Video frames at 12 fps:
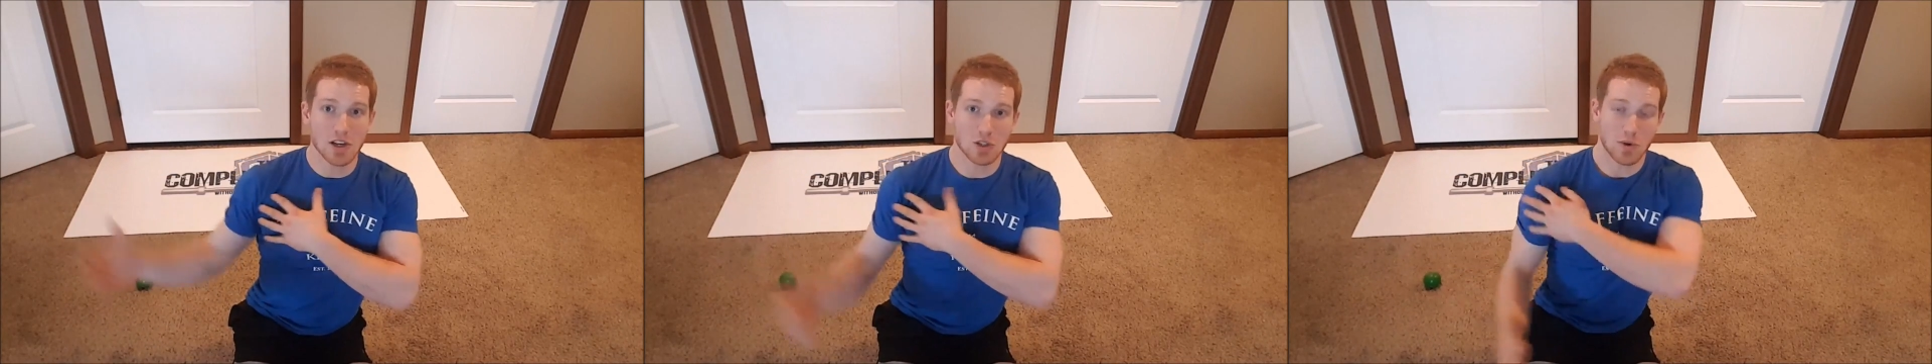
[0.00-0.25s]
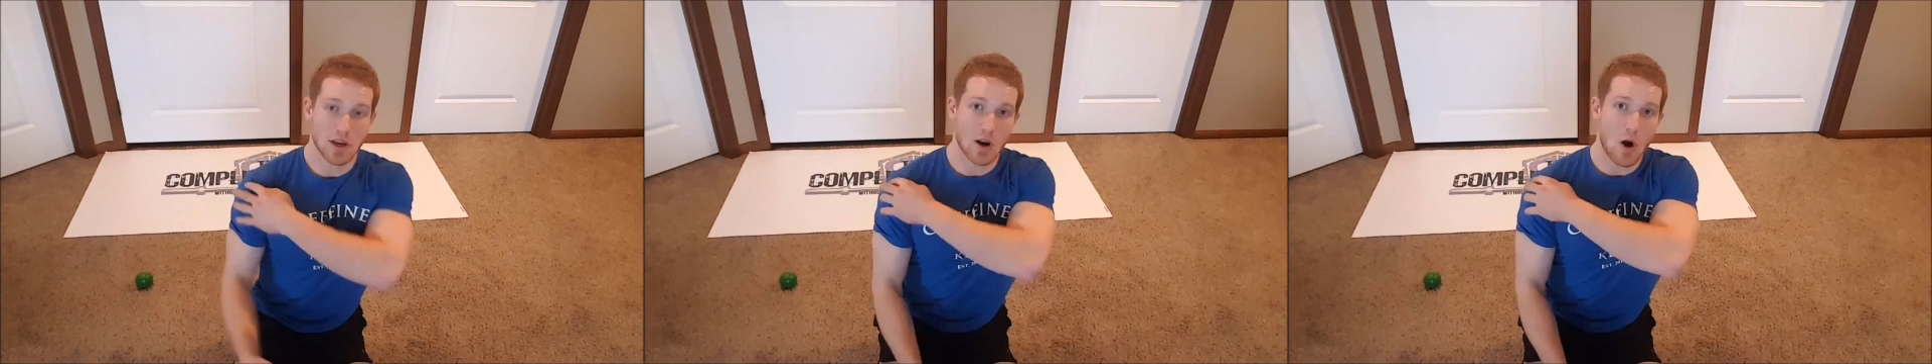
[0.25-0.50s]

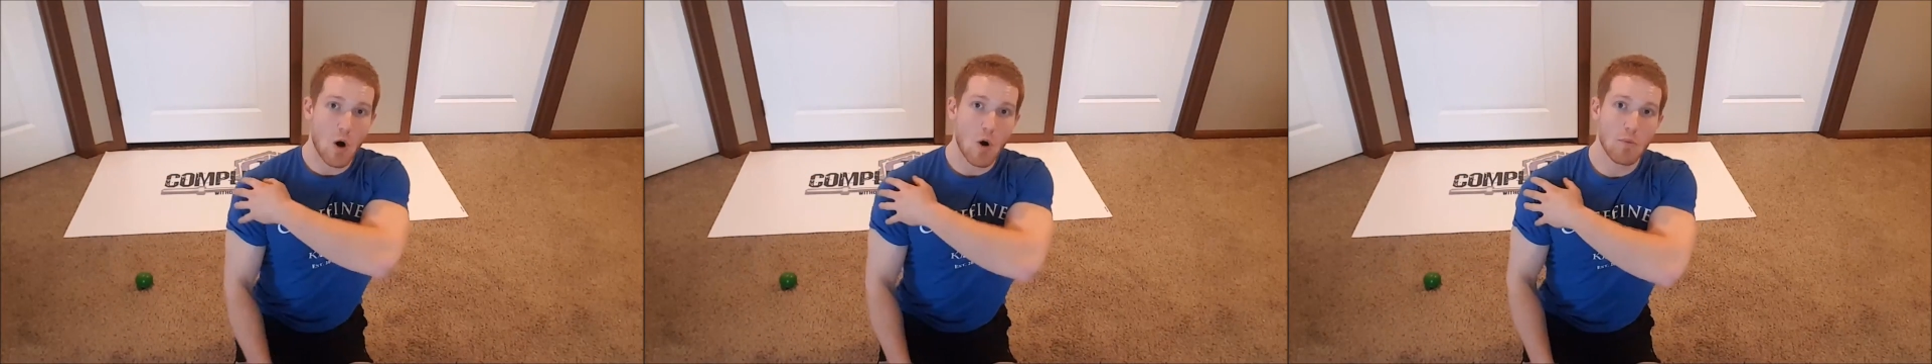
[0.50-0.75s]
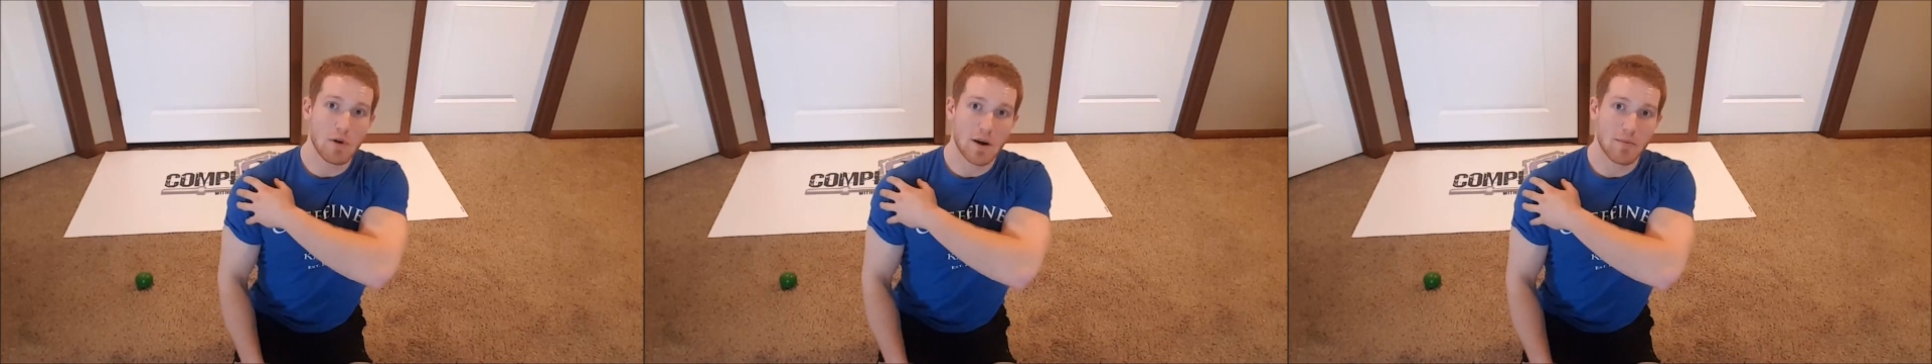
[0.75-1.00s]
So we can
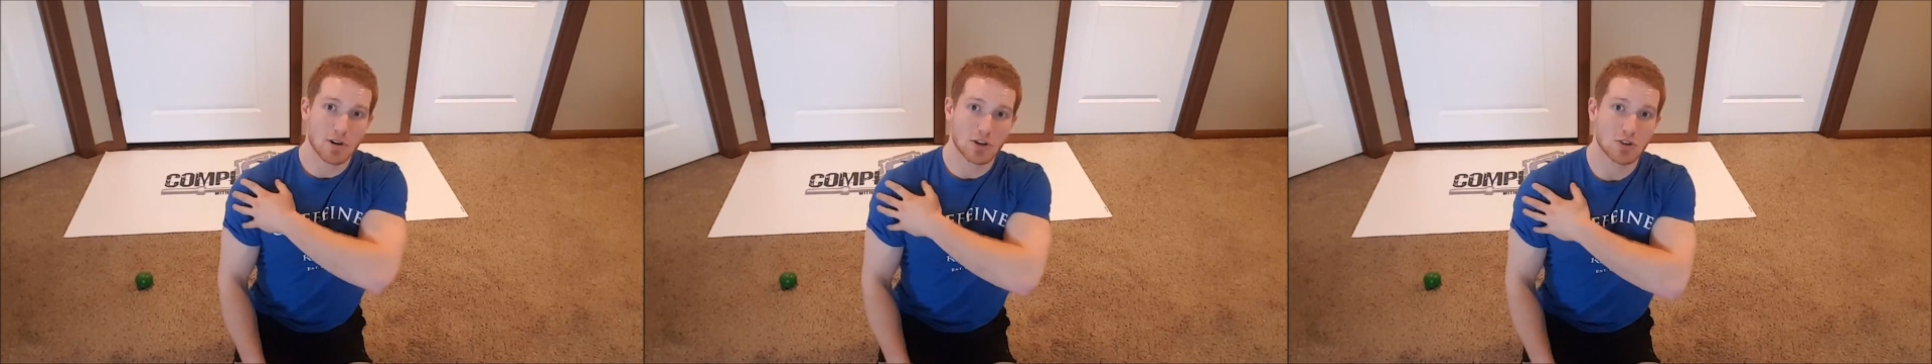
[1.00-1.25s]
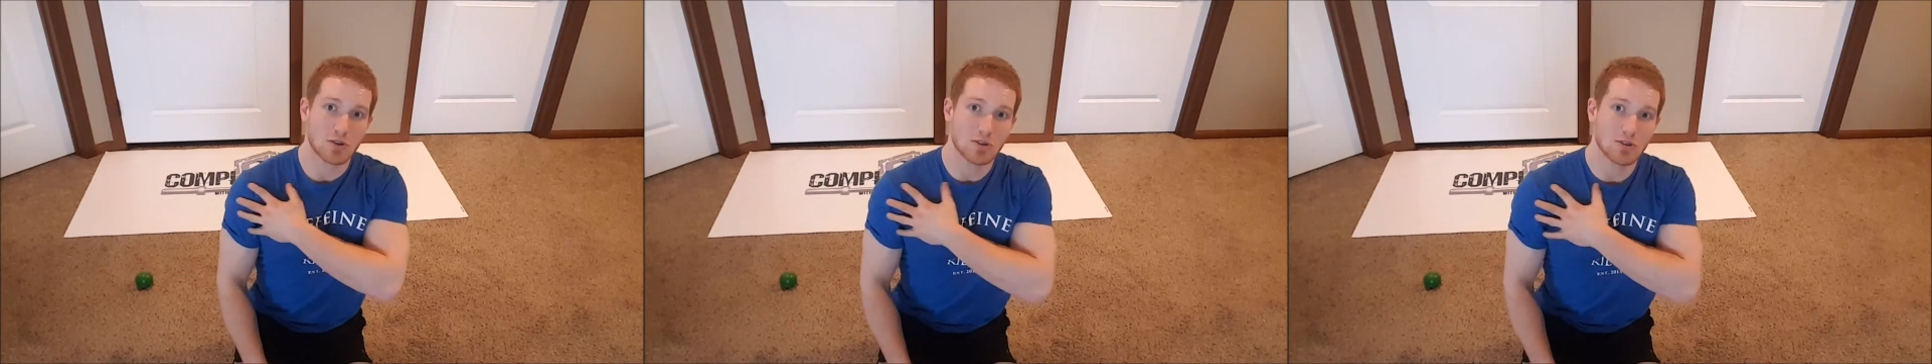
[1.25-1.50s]
open up our
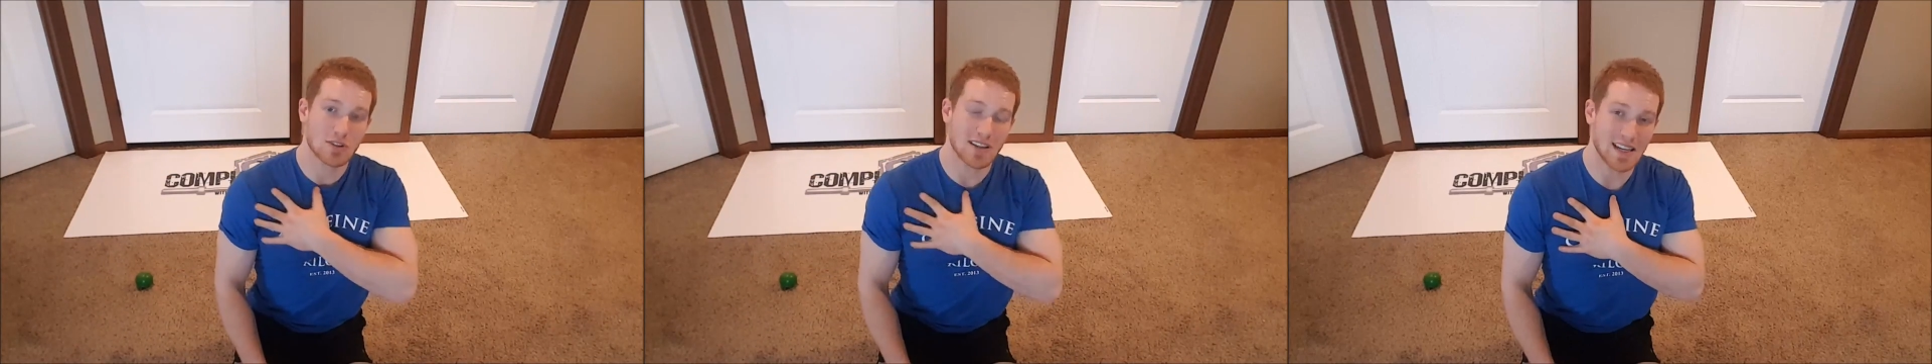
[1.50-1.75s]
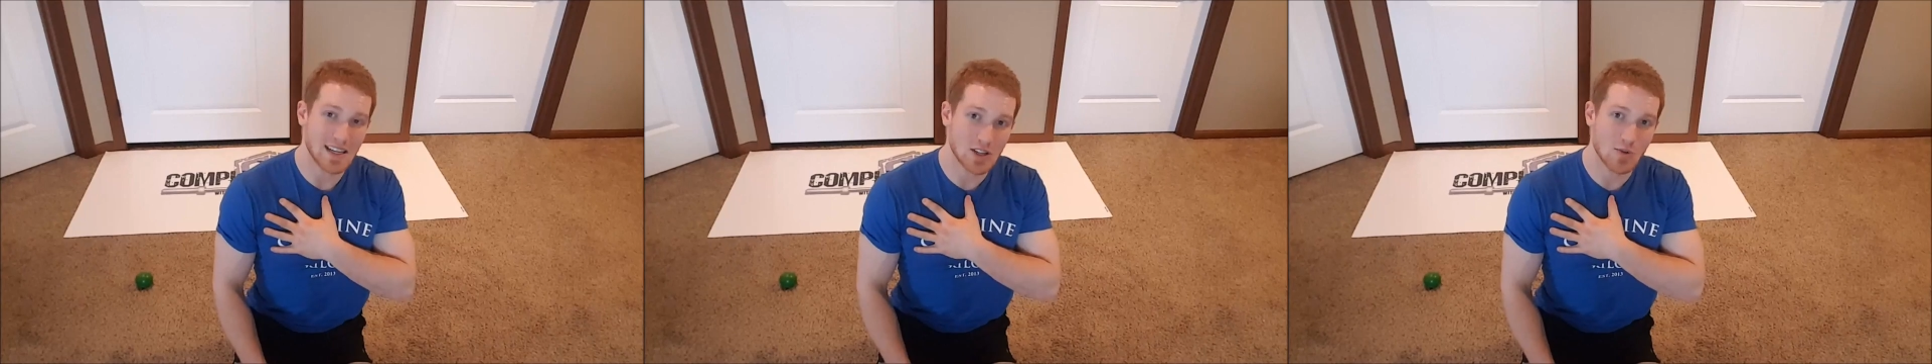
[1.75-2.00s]
shoulders
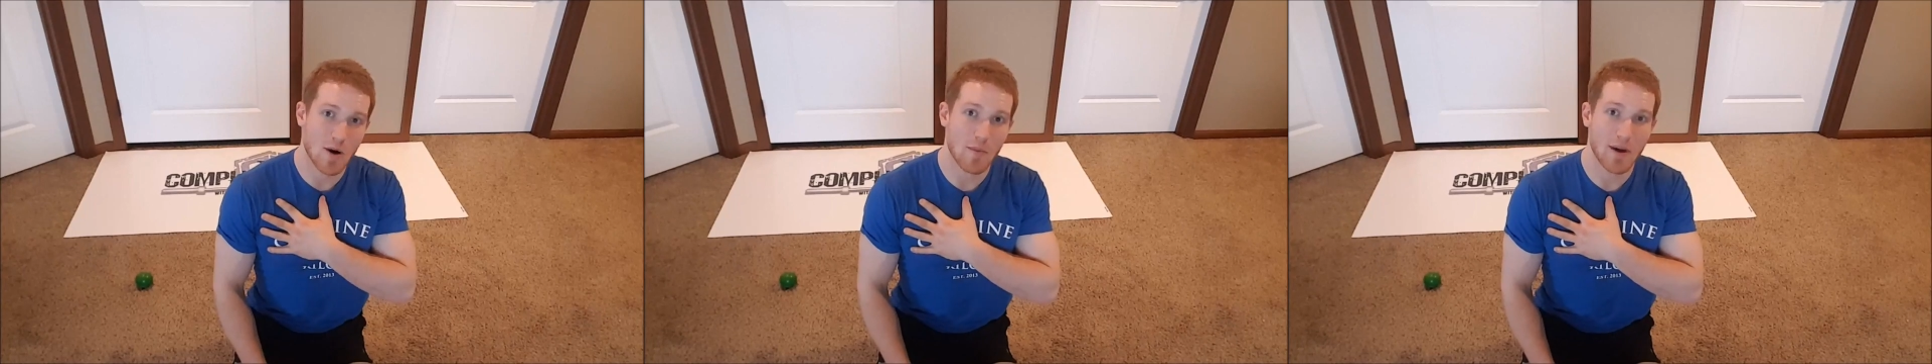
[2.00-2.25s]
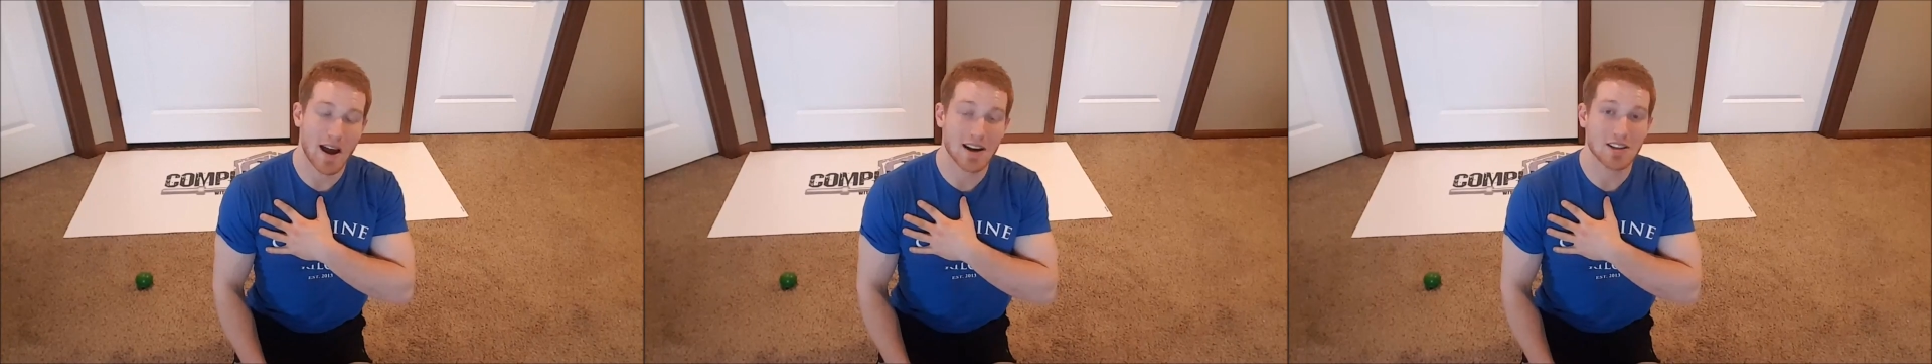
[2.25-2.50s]
and into our
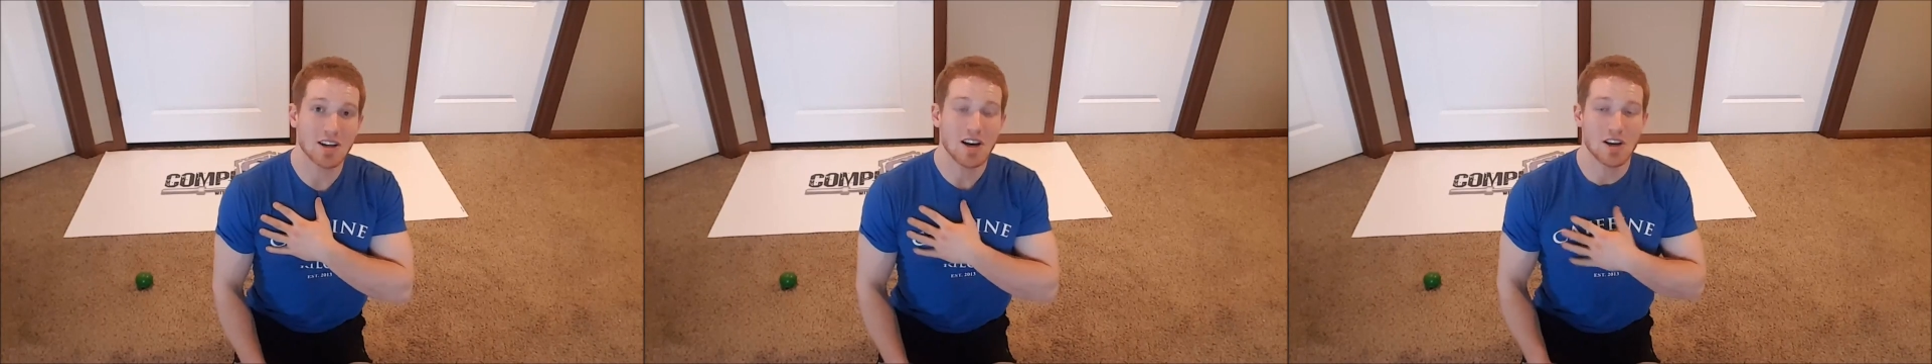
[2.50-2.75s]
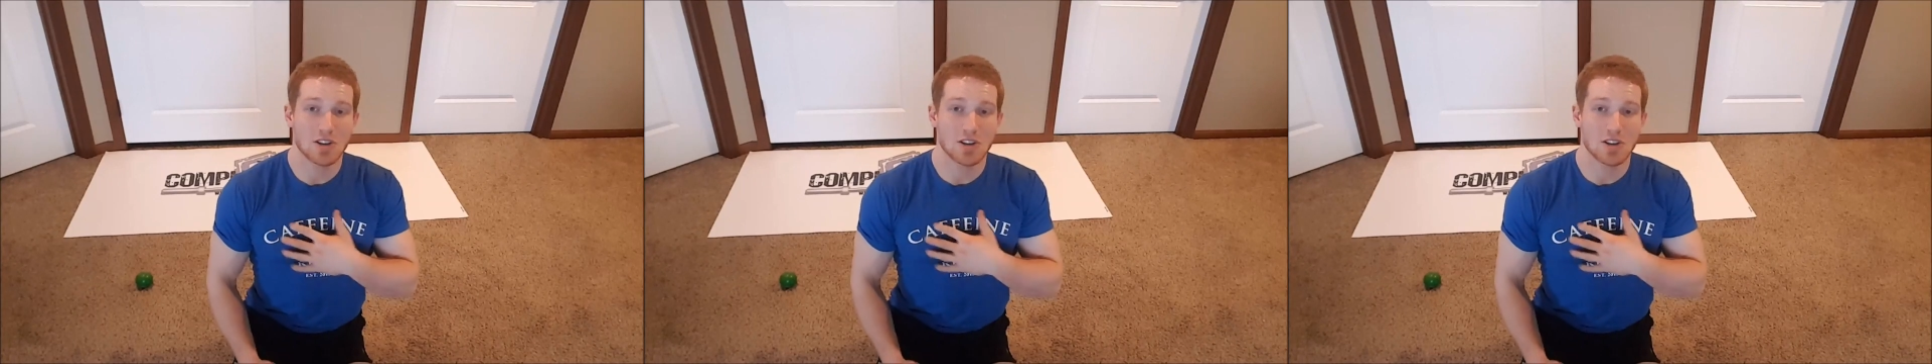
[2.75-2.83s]
pecs